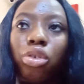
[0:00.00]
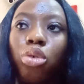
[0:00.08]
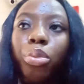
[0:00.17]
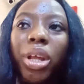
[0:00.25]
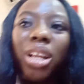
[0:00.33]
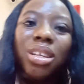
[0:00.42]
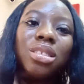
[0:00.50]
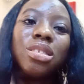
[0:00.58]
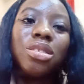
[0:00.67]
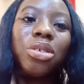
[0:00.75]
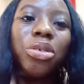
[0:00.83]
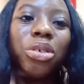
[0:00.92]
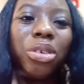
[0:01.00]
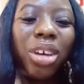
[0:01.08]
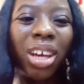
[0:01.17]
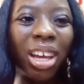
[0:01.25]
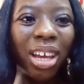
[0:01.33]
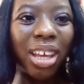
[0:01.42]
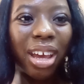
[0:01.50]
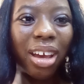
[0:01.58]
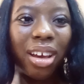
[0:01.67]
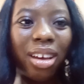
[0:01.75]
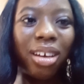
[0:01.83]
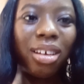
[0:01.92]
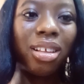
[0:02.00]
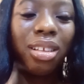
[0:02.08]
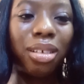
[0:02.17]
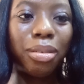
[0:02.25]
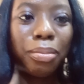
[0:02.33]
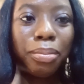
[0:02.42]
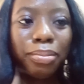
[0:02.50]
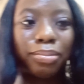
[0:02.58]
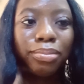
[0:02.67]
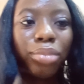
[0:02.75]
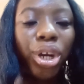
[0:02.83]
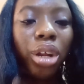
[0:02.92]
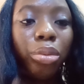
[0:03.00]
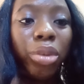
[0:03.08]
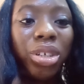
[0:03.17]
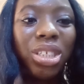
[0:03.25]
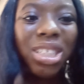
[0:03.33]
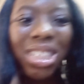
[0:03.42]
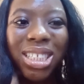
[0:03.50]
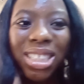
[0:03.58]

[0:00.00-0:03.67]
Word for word: 2 minutes. So yeah, pretty much.